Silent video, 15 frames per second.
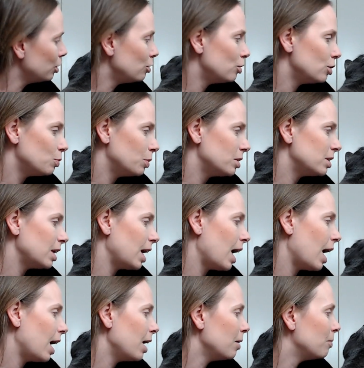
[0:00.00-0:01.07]
You just want to say
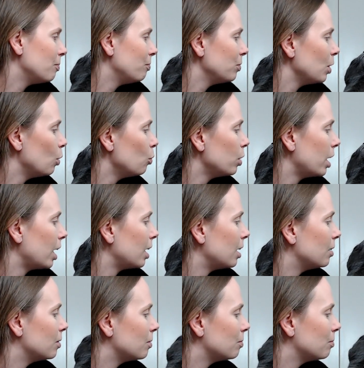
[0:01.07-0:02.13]
hi? Okay.
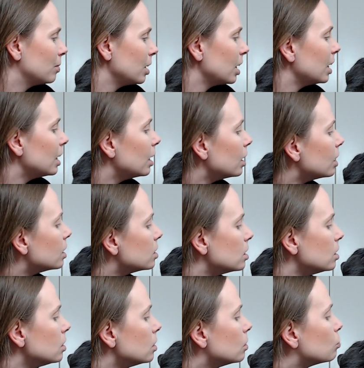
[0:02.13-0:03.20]
Can I get
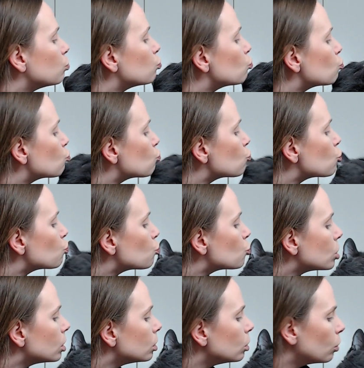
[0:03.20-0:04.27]
kisses?
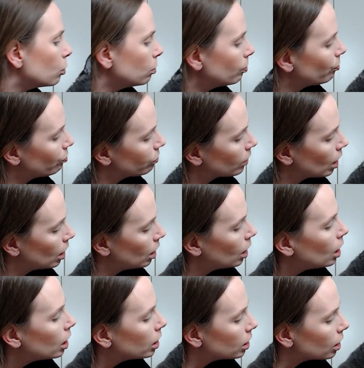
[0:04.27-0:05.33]
No?
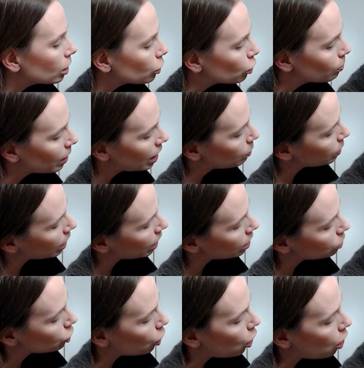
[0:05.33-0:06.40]
Yeah, you're mad we got
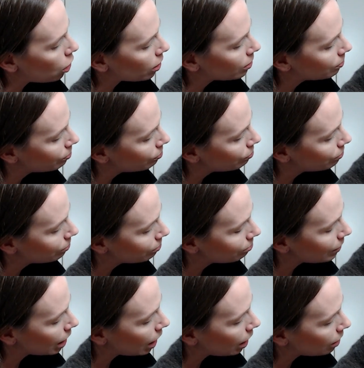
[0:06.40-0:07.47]
a dog.
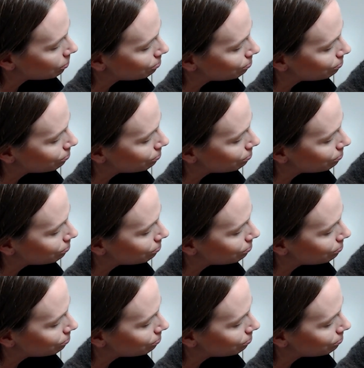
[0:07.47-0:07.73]
Yeah.